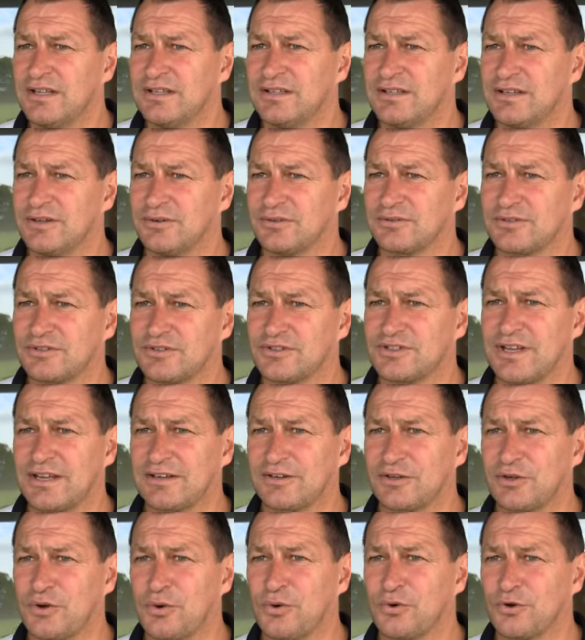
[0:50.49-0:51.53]
you know just
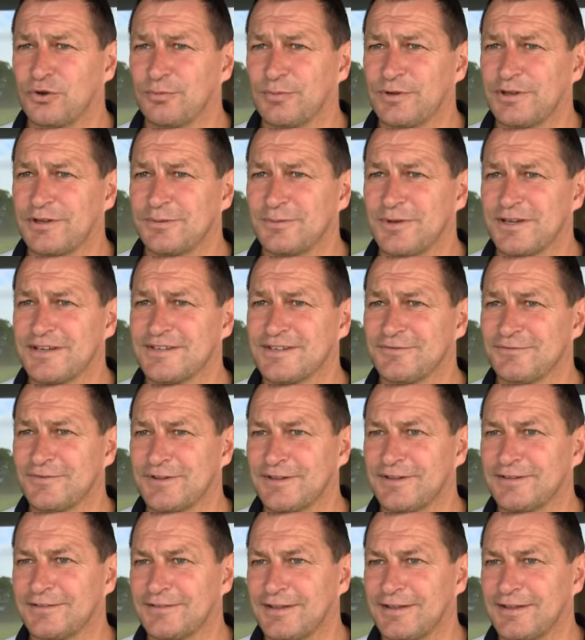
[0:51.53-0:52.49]
getting caught up in the mix of the,